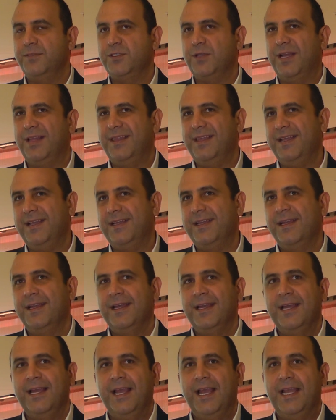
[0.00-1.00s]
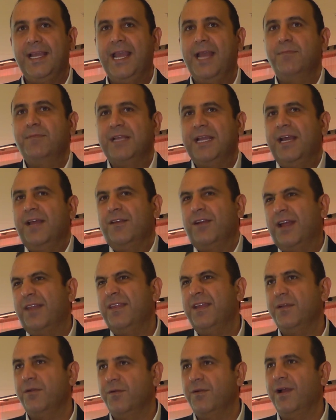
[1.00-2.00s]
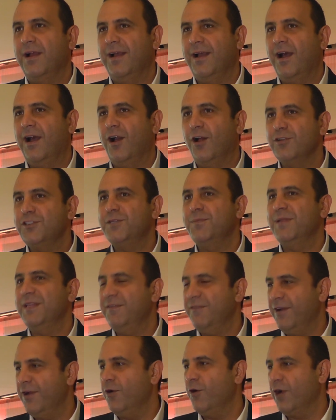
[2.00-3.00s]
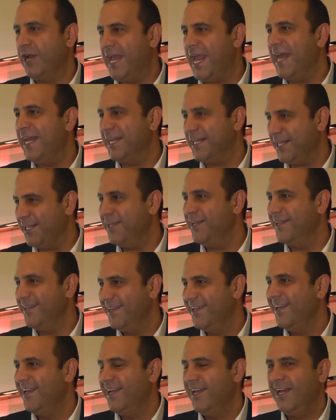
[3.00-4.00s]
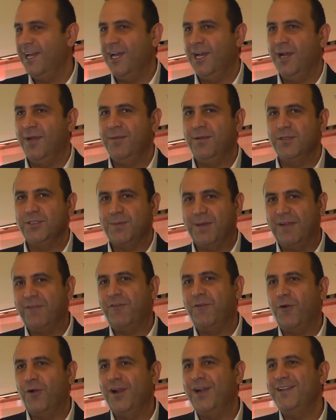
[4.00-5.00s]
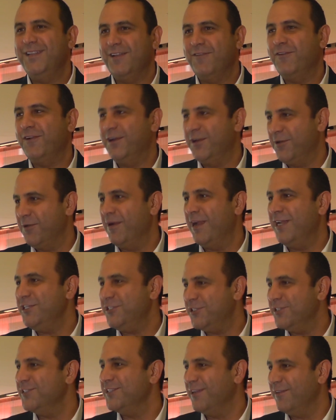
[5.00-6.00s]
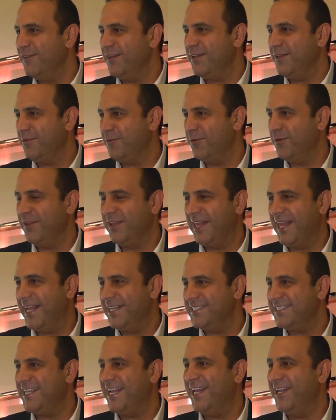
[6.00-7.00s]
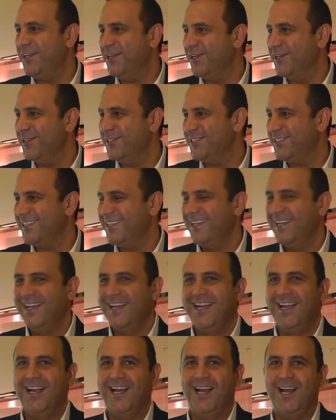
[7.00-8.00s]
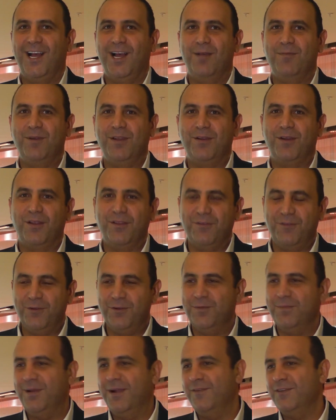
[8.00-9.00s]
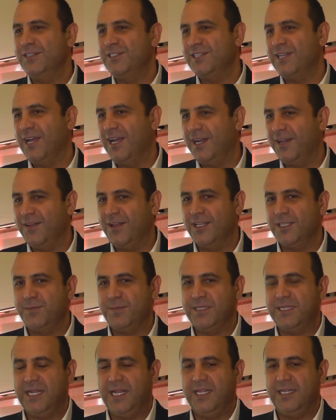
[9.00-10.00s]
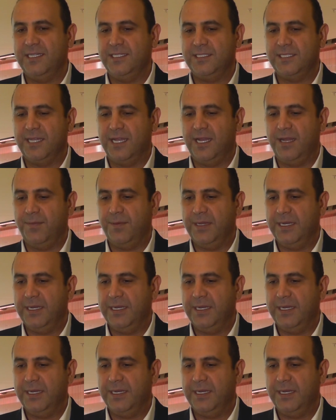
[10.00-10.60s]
So I think it came together, I think, ultimately very organically. There was about 4 different iterations of it through the last 10 years, whether on the food and beverage side, on the hospitality side.